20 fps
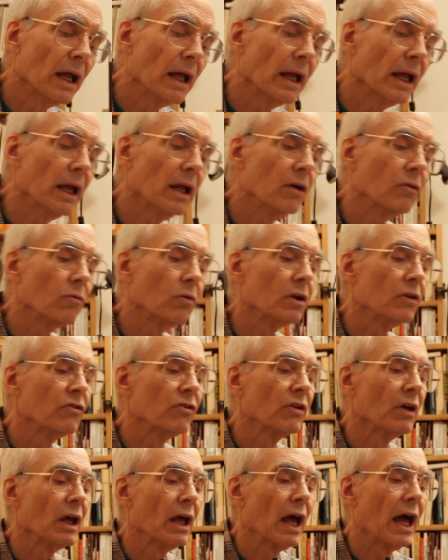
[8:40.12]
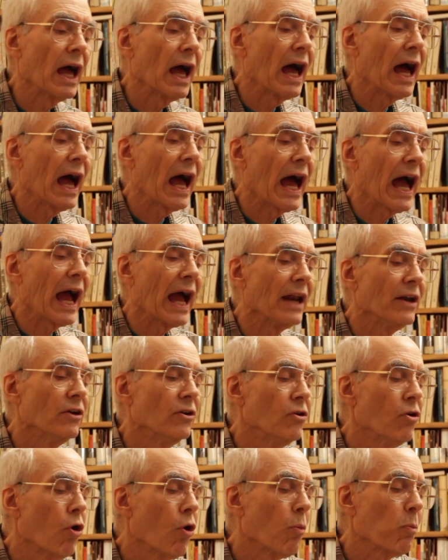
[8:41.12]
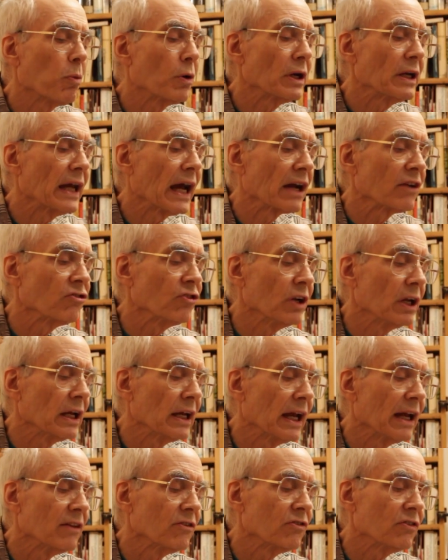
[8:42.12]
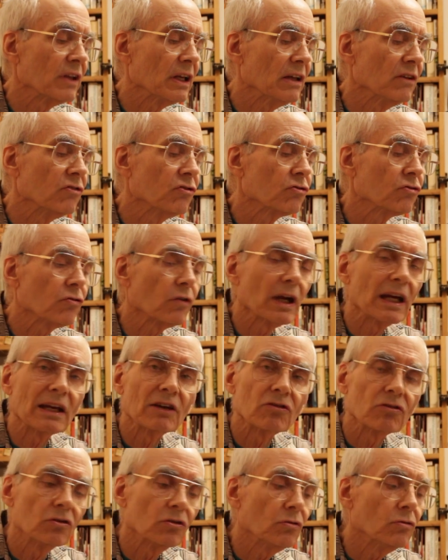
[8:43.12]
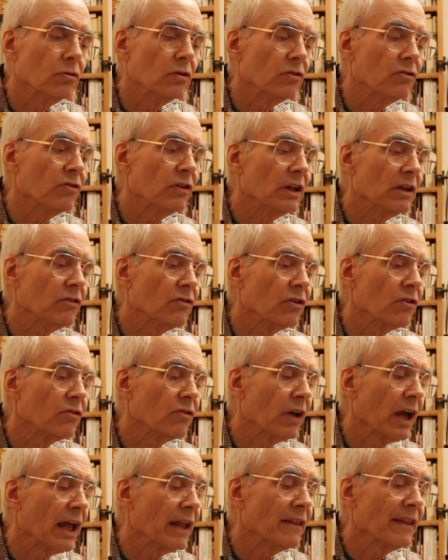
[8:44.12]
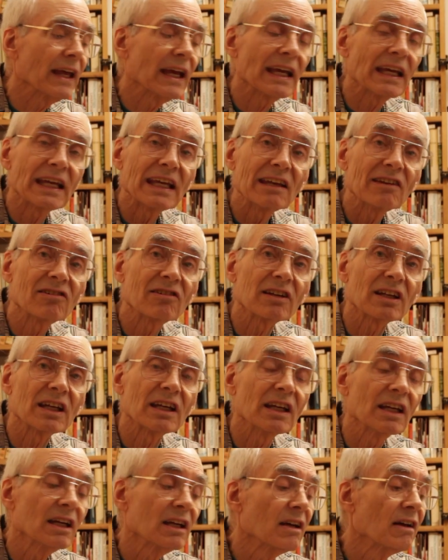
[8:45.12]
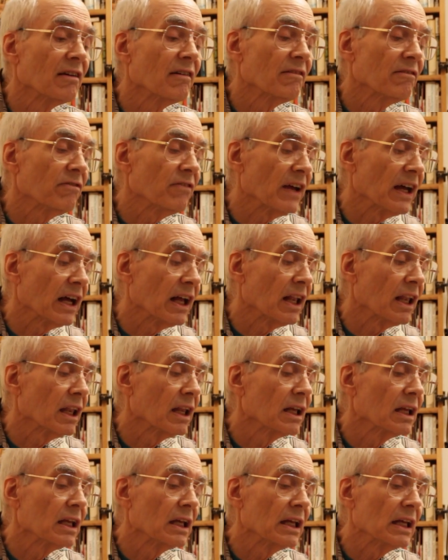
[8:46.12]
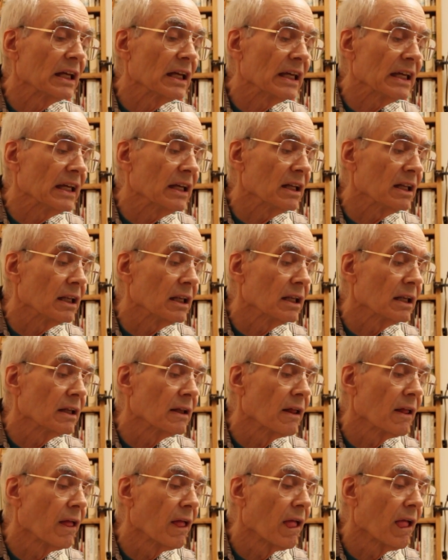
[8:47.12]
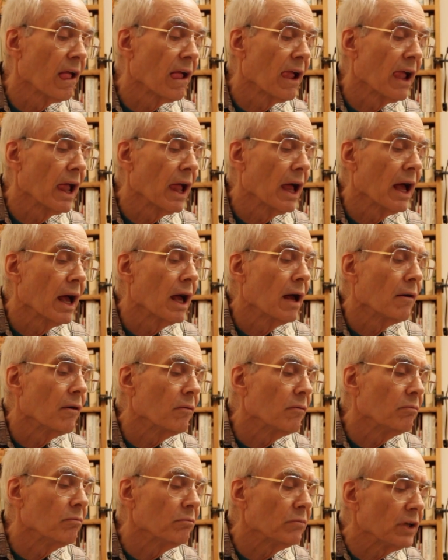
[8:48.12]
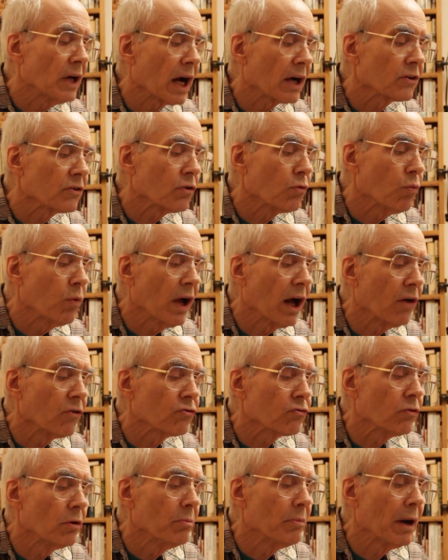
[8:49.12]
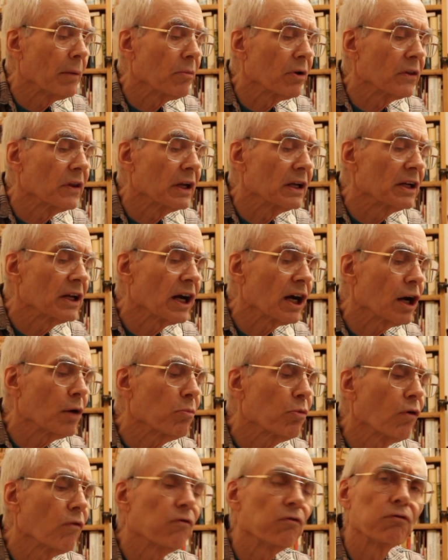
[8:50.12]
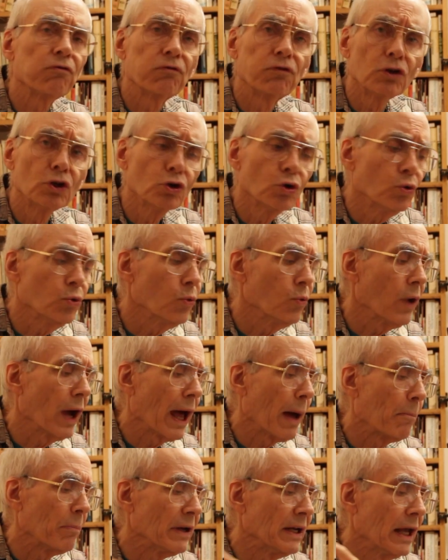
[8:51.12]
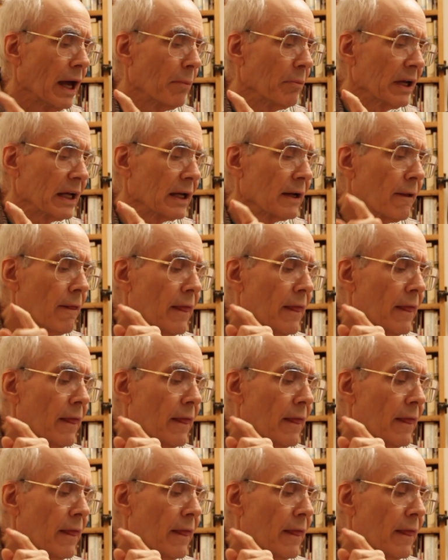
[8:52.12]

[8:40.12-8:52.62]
Inuits had no protection against these strange new diseases, and they easily fell ill. Dr. Welsh remembered the terrible flu epidemic